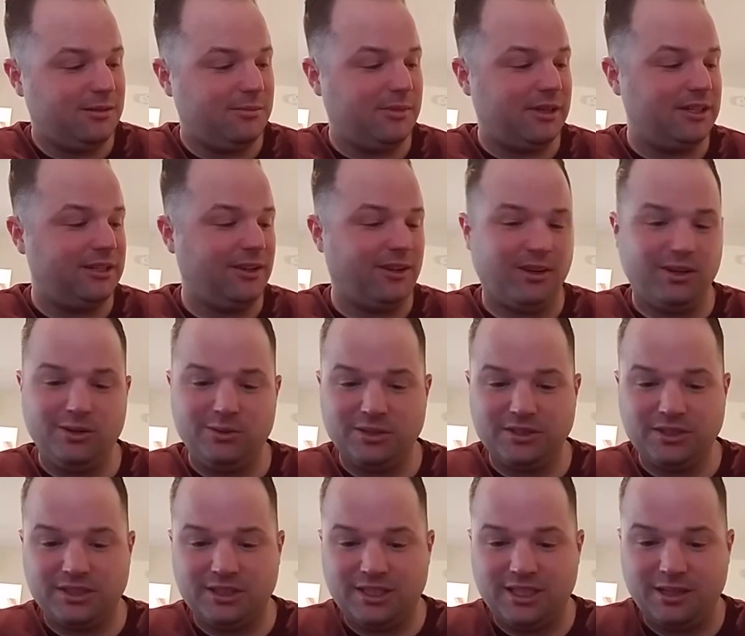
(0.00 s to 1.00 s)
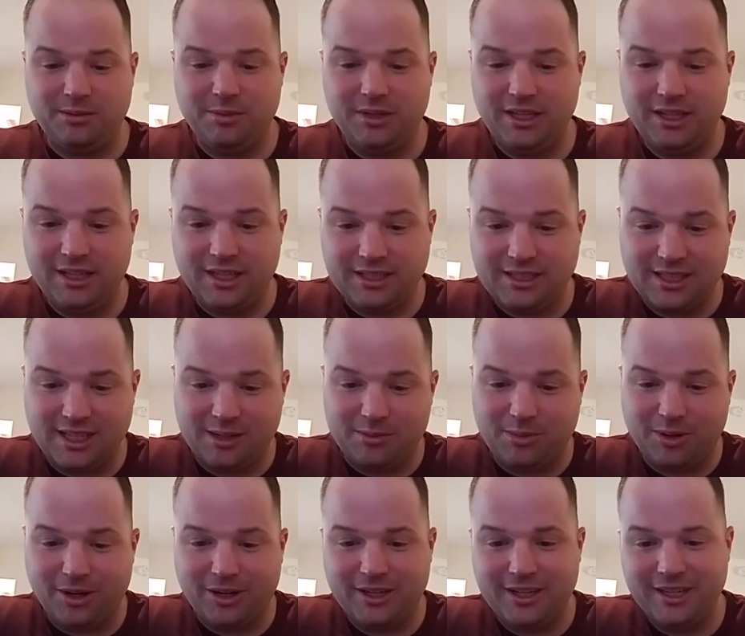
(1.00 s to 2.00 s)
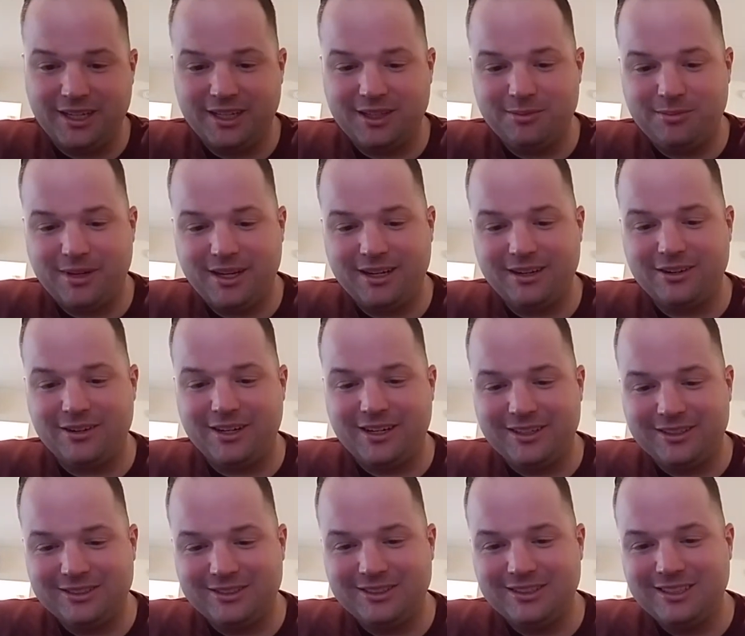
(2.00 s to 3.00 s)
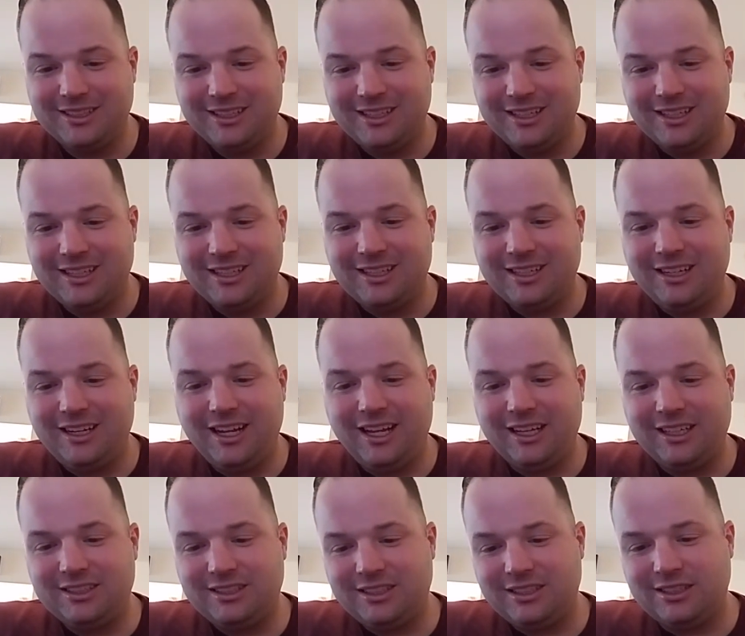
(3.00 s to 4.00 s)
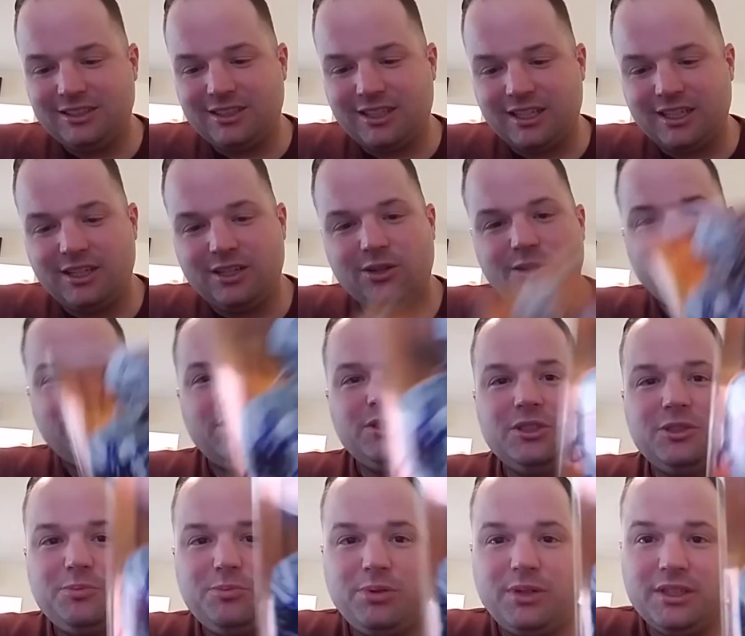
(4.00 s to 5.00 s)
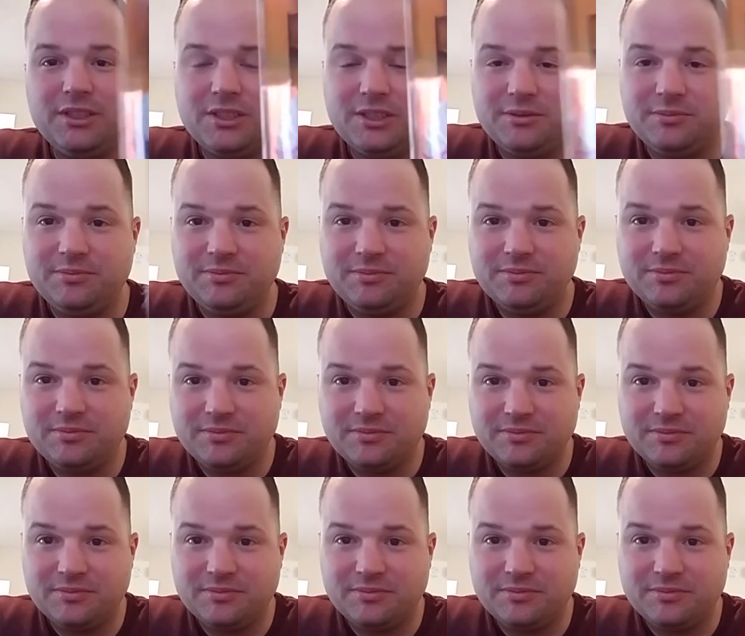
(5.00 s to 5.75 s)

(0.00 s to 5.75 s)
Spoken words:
My dog wants to come in. That's that barking in the background. Next is like an orange prism.